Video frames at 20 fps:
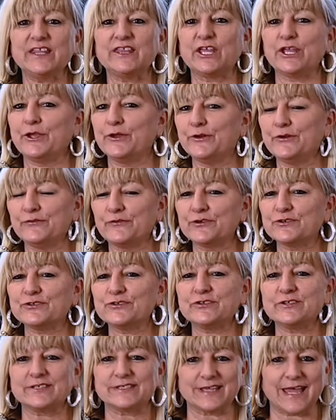the universal
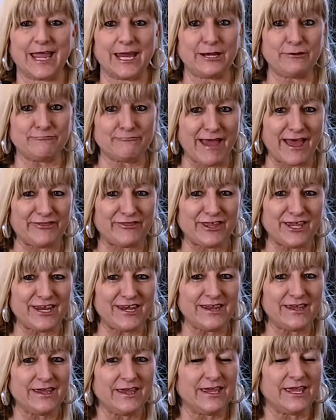design method
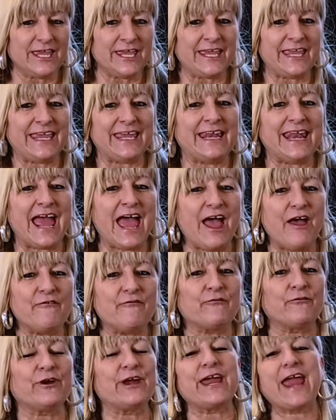in
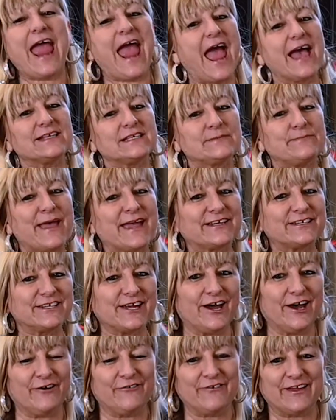every aspect
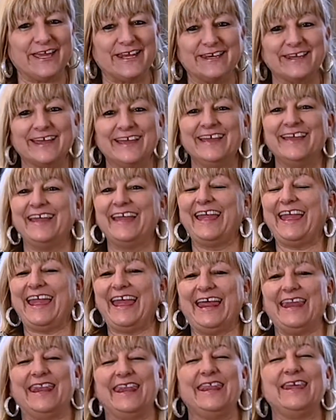of it.
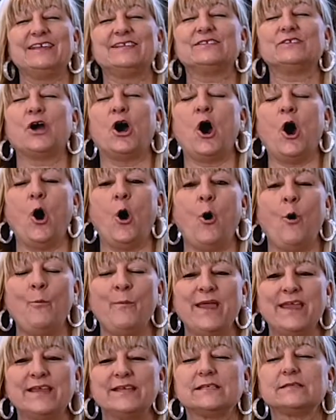And this
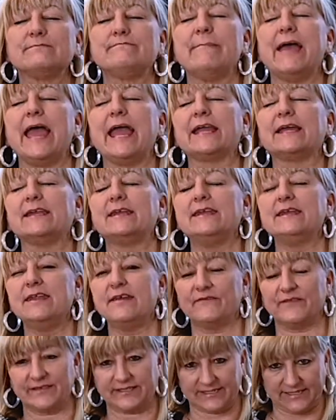home is
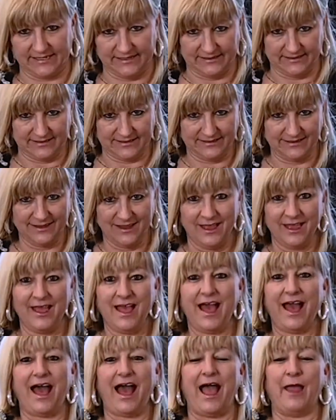magnificent.
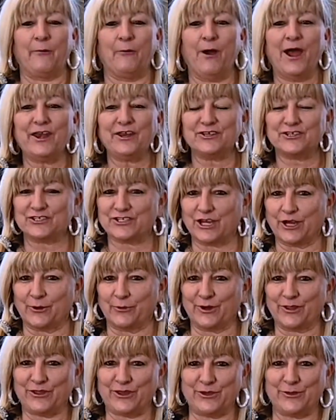I want to share
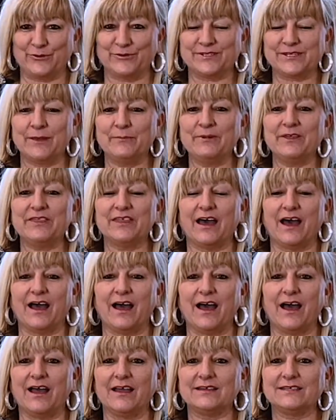with you some of the
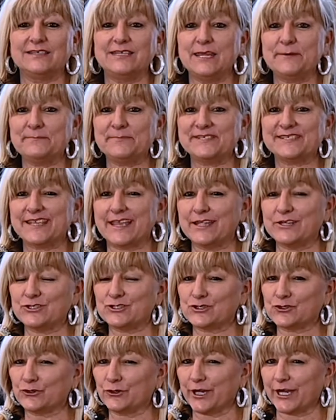tips and
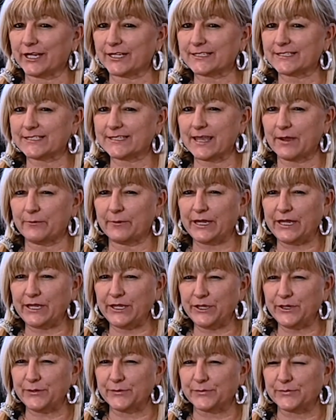tricks that we
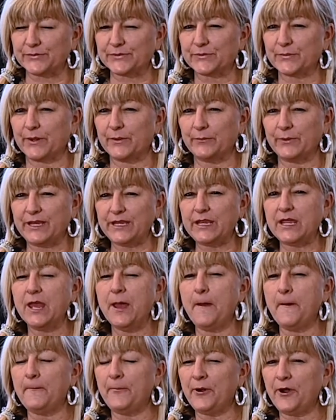use when we
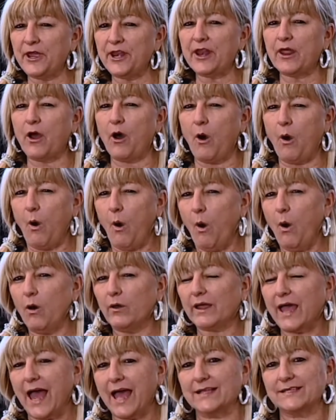put a whole
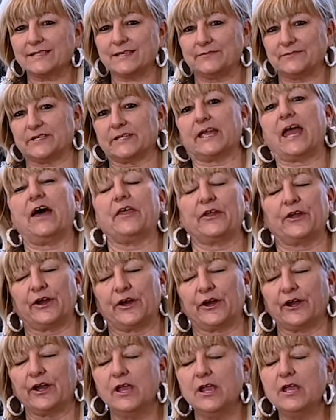concept
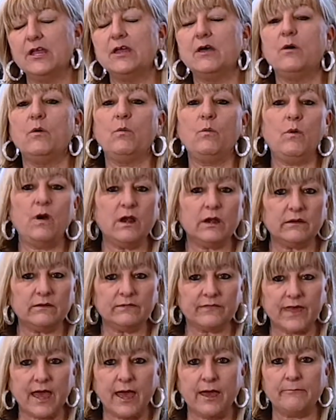together. One of
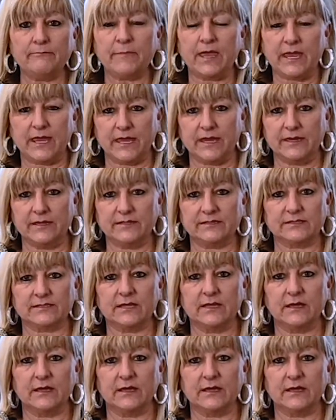them is